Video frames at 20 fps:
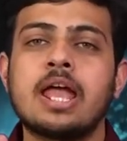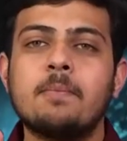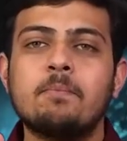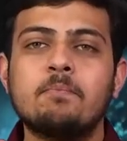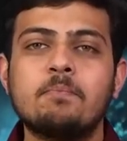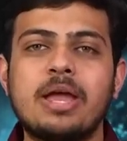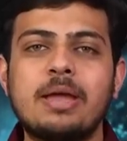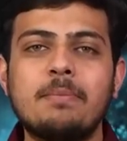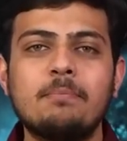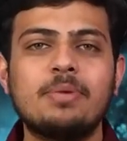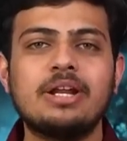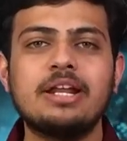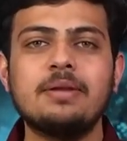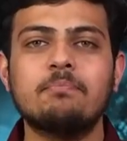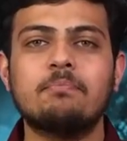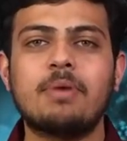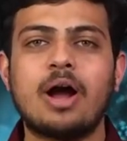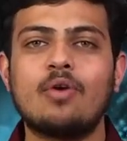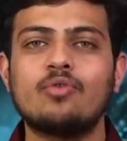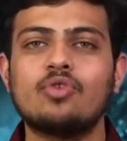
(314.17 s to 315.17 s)

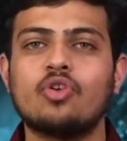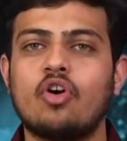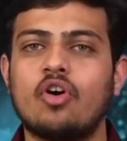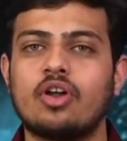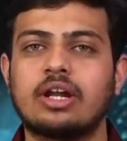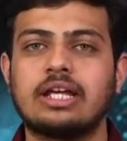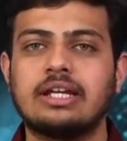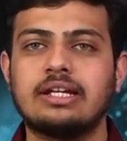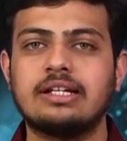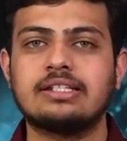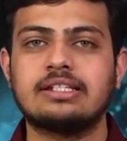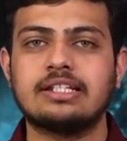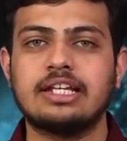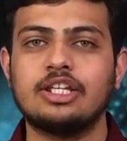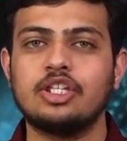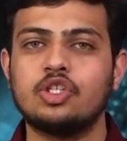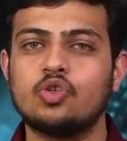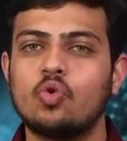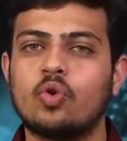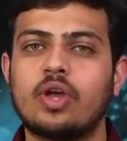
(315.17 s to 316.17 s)
Membrane-bound organelles
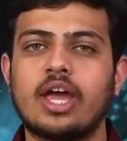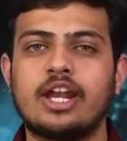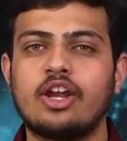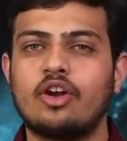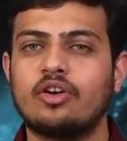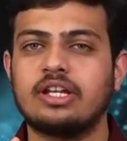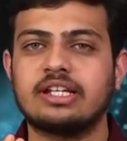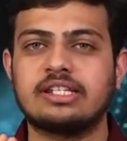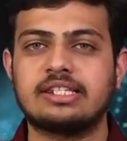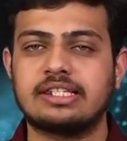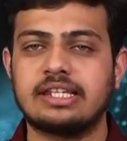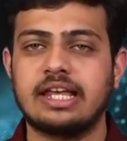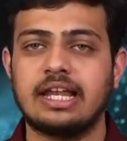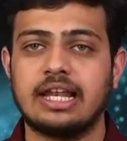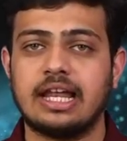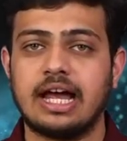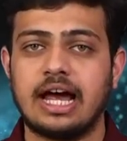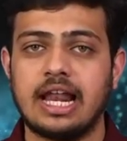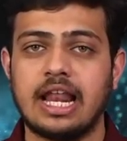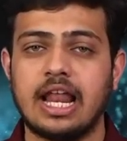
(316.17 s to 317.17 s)
in eukaryotic
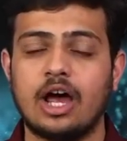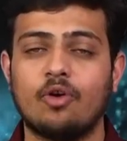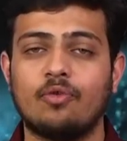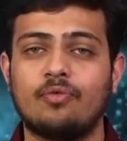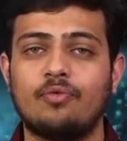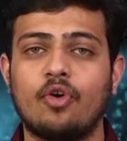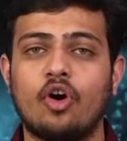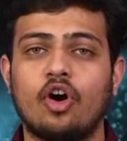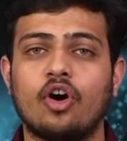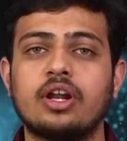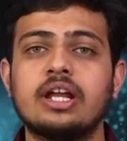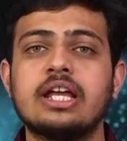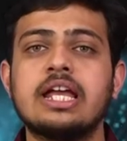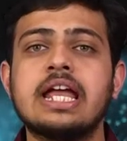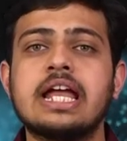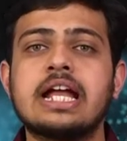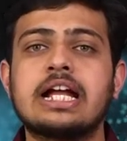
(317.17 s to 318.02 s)
cell allow for